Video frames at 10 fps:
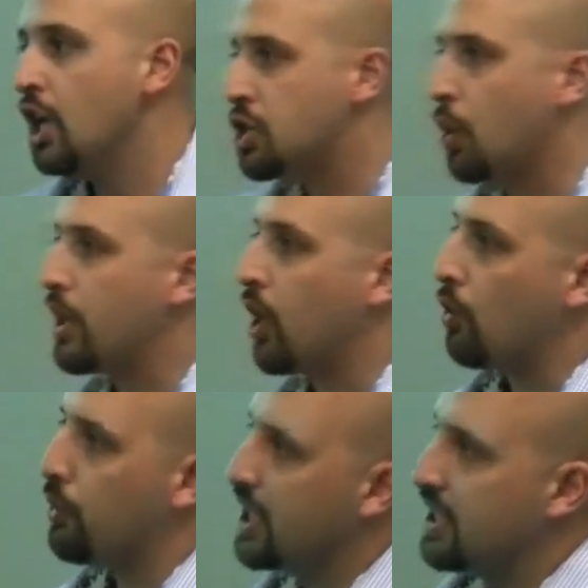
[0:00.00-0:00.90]
So we
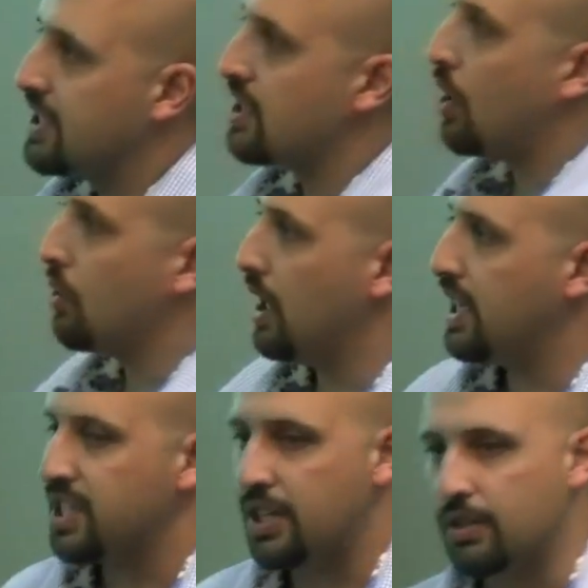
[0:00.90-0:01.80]
got rid of this whole
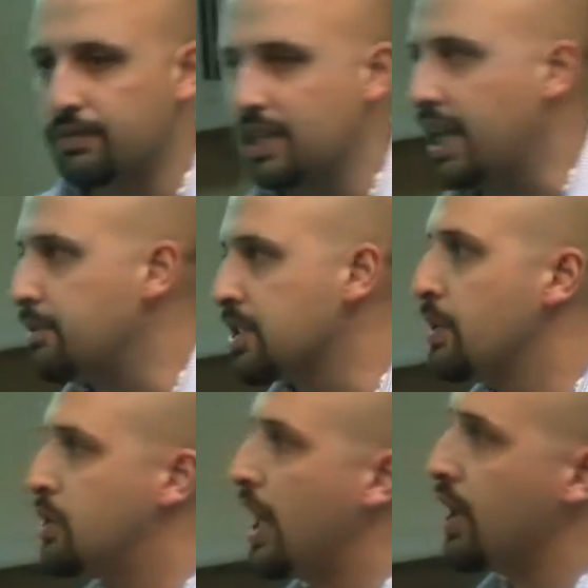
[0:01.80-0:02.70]
idea of the labels, and
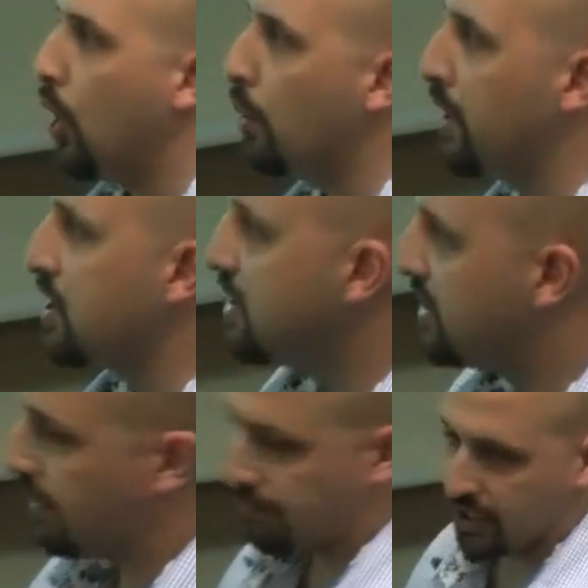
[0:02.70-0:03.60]
we tried a whole bunch
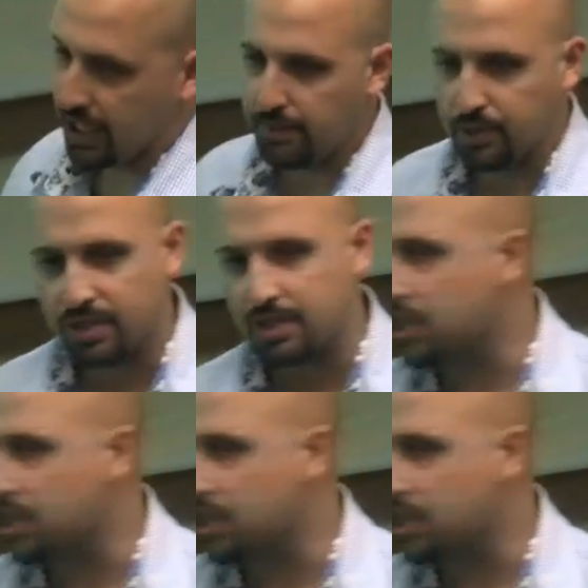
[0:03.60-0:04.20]
of different labels. And